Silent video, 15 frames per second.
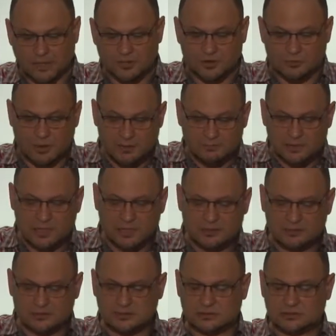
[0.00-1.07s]
the
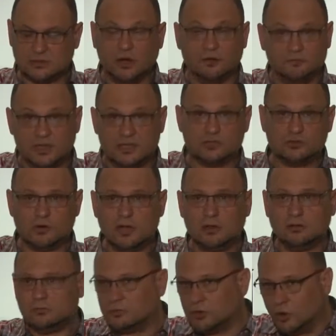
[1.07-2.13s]
remnants of Israel,